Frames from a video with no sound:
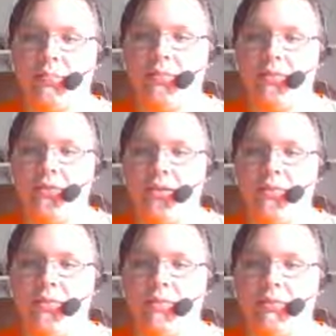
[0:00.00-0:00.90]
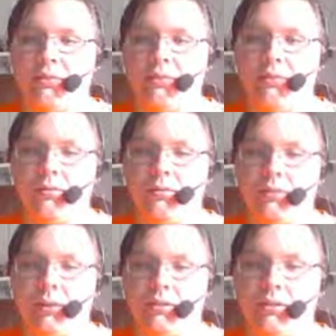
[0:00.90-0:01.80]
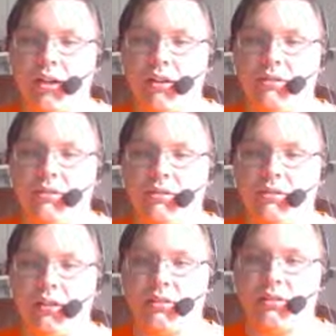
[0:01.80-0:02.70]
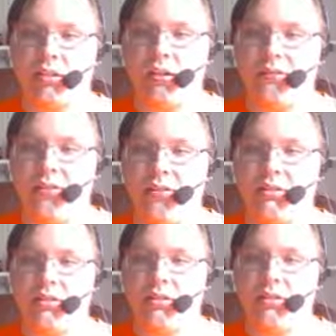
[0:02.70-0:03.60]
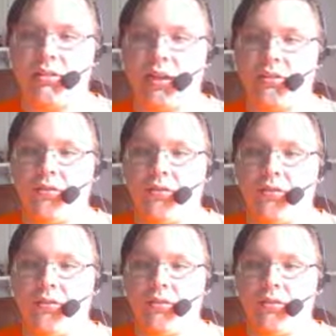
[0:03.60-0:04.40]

it before. Wouldn't make sense. Does the defendant have any